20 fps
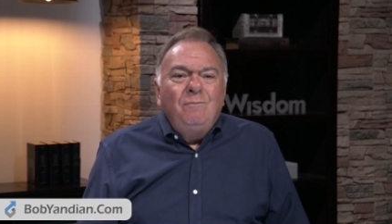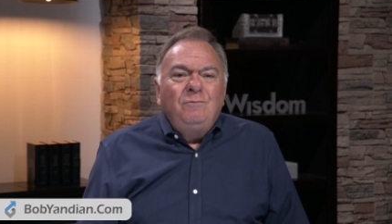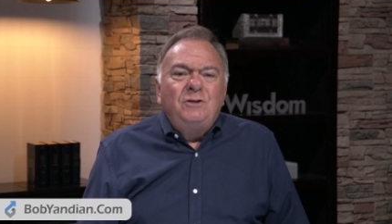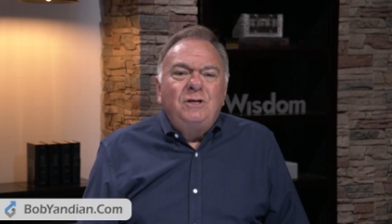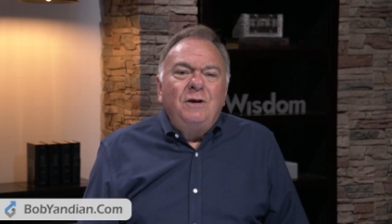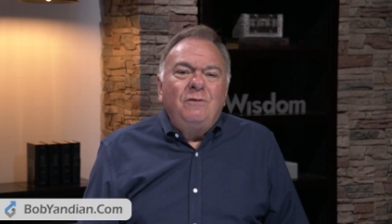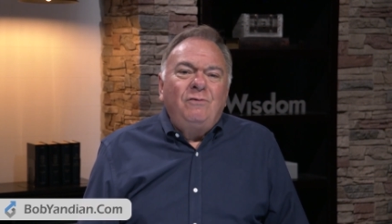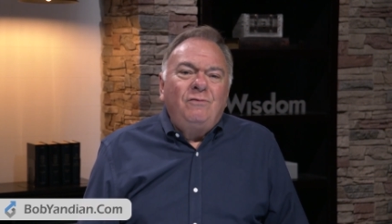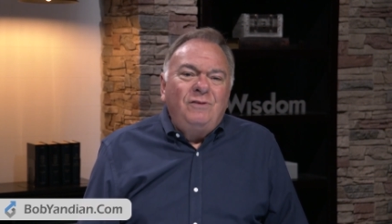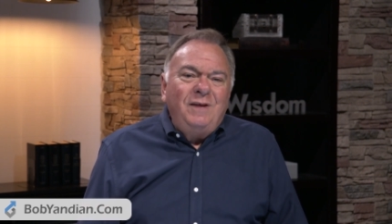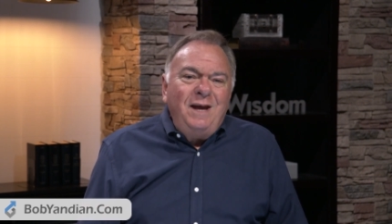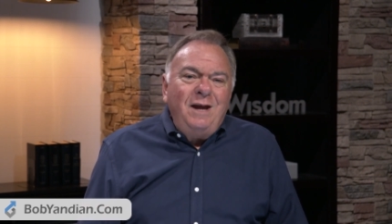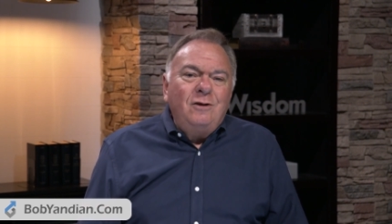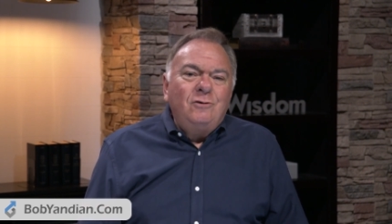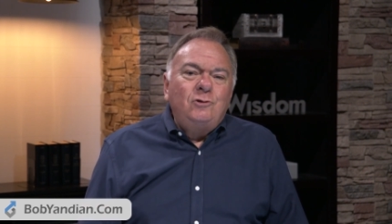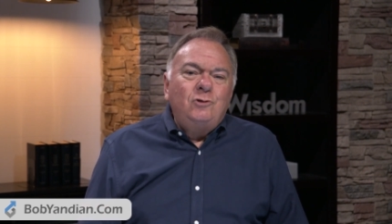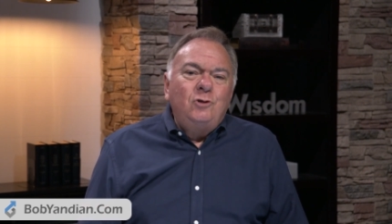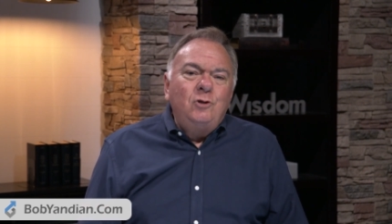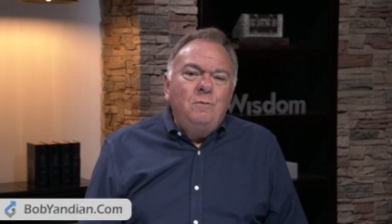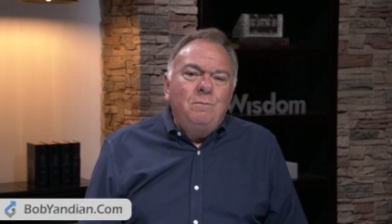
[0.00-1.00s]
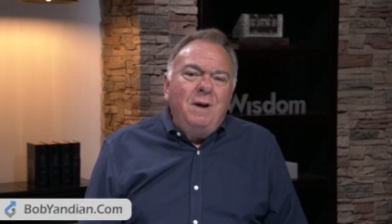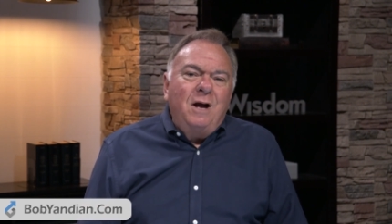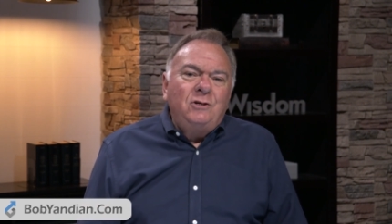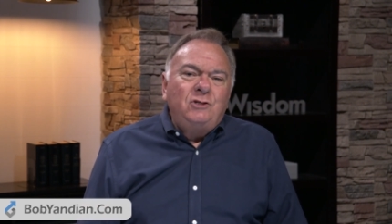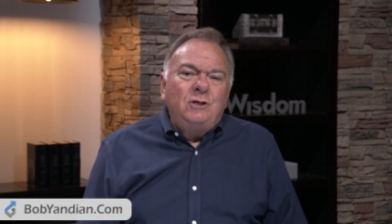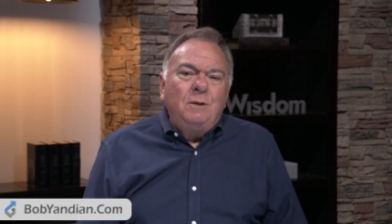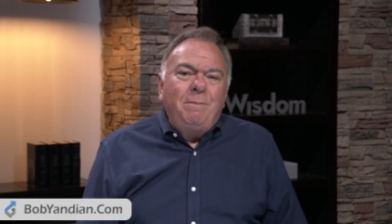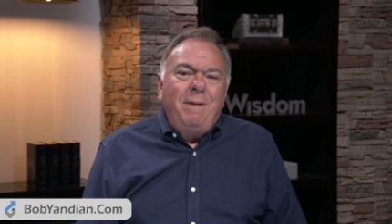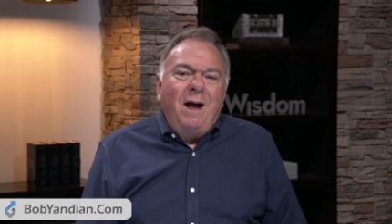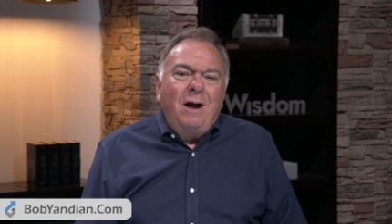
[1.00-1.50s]
To think too
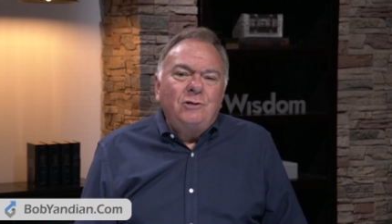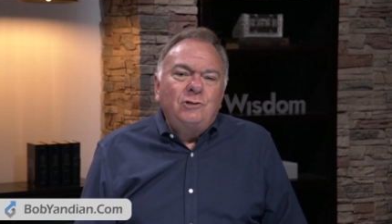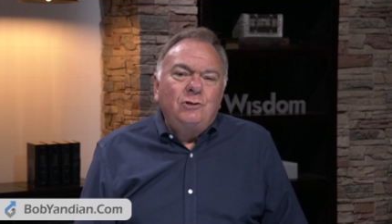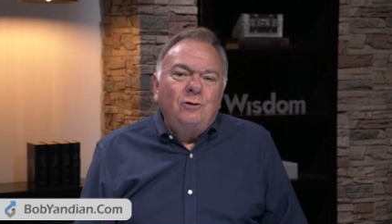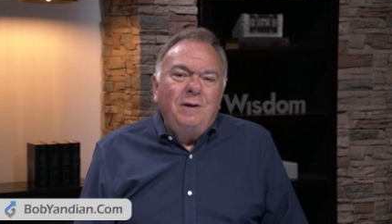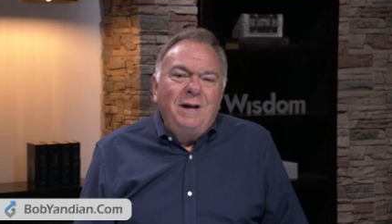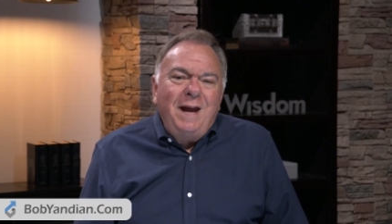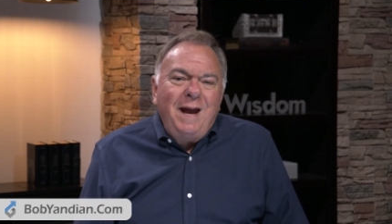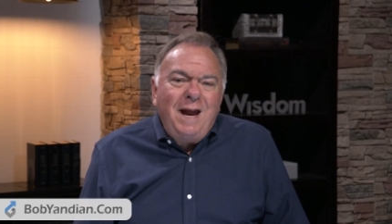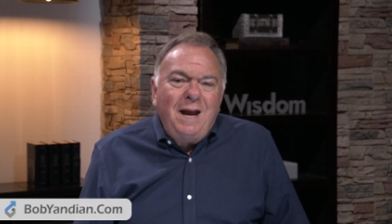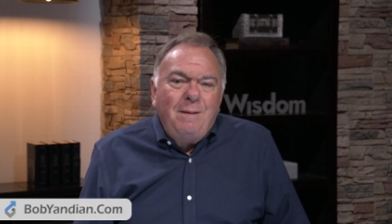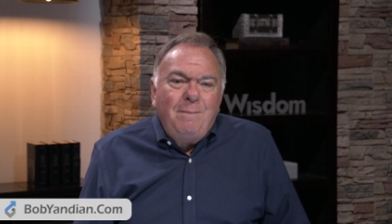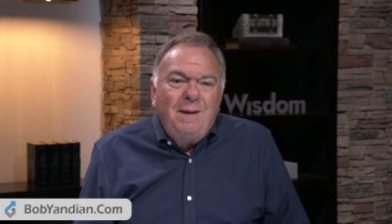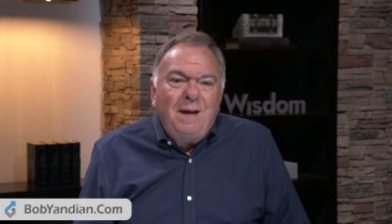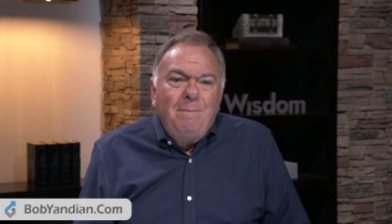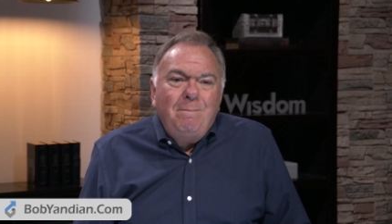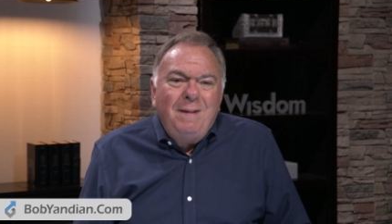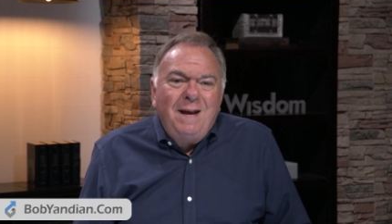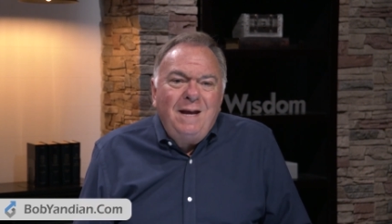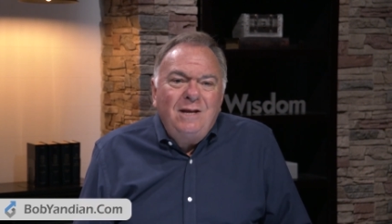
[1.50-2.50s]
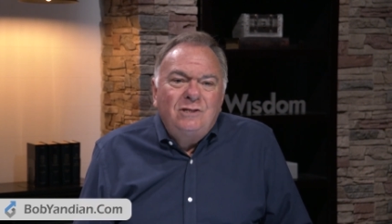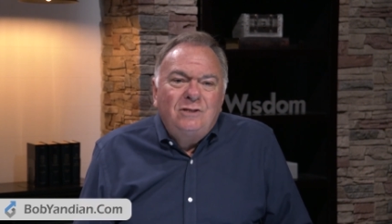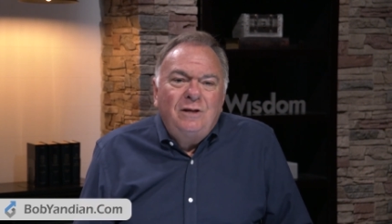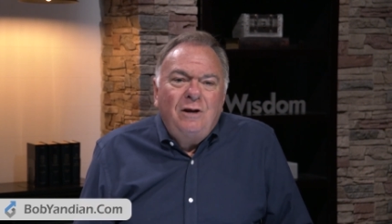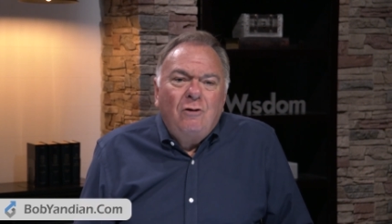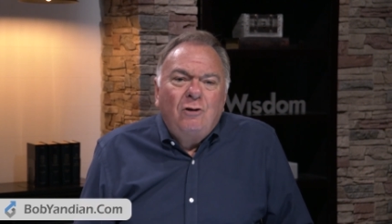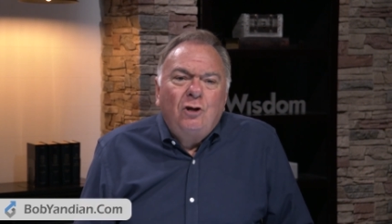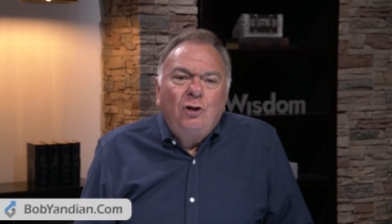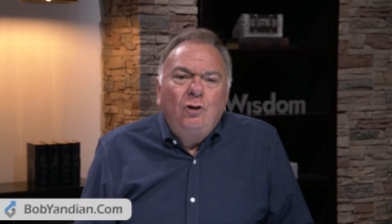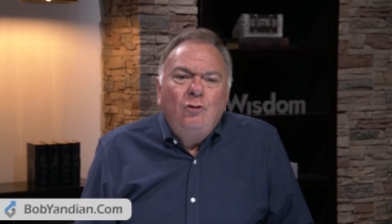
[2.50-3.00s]
much about your enemy means
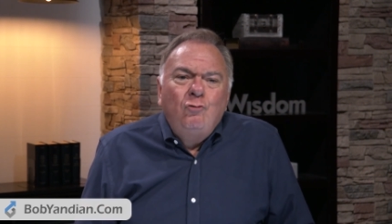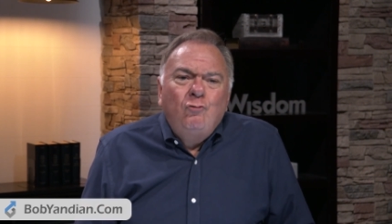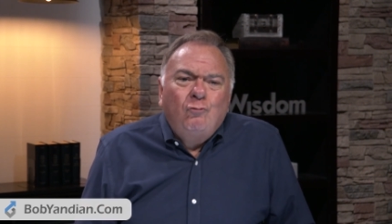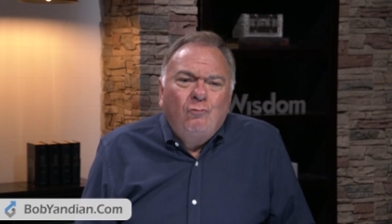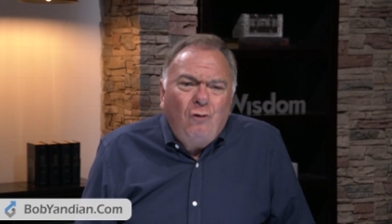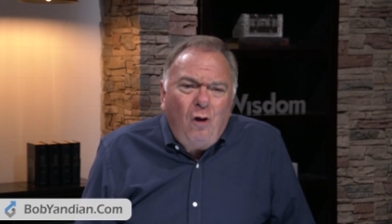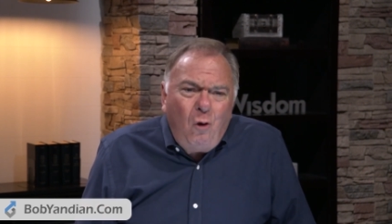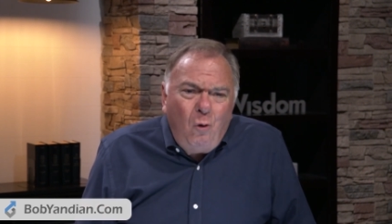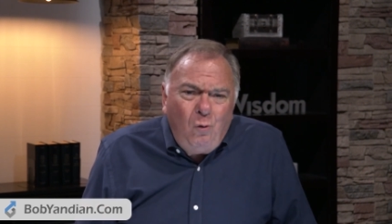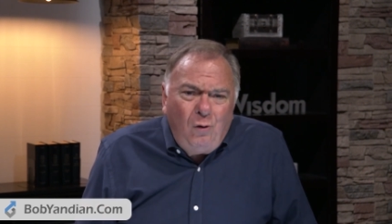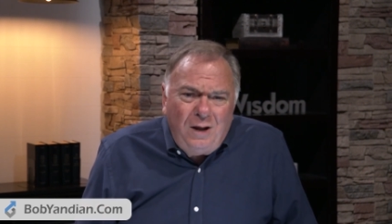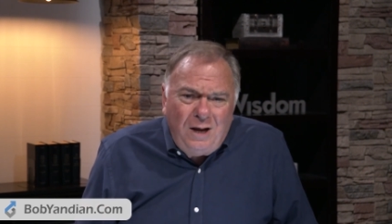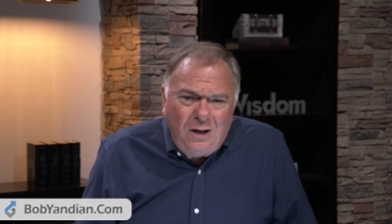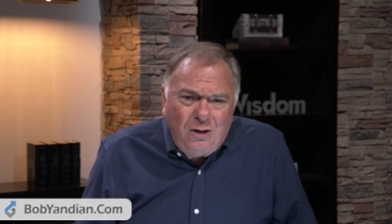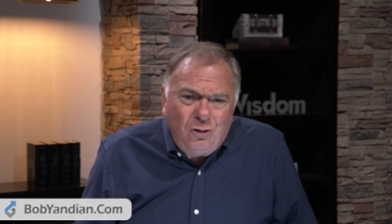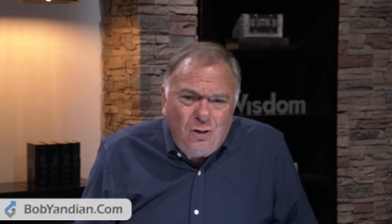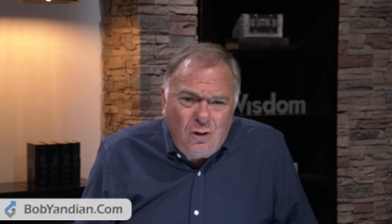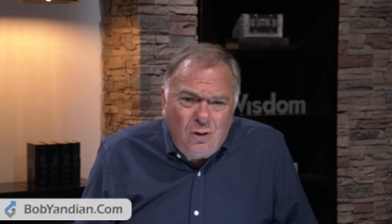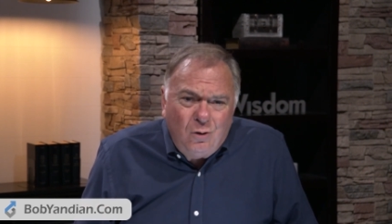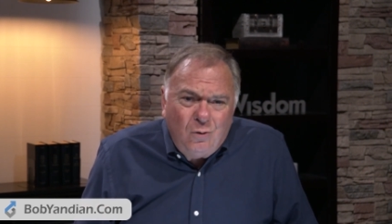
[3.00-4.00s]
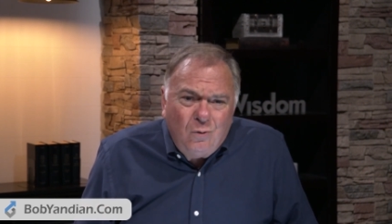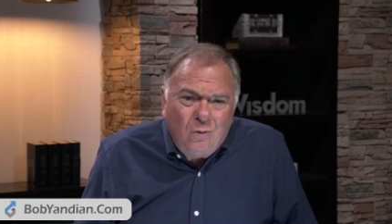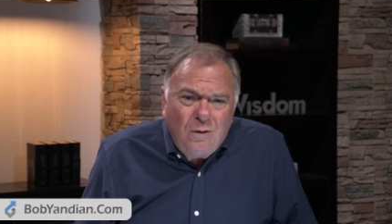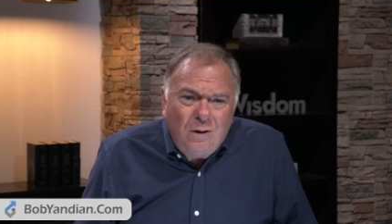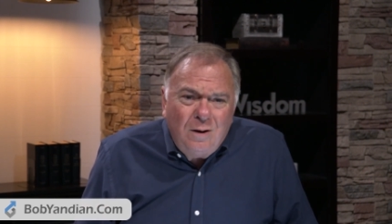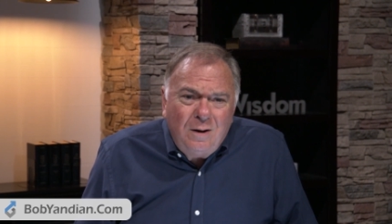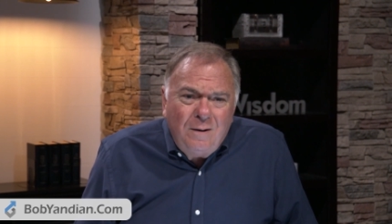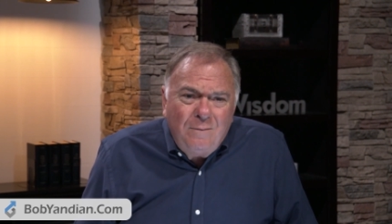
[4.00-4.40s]
they're controlling you.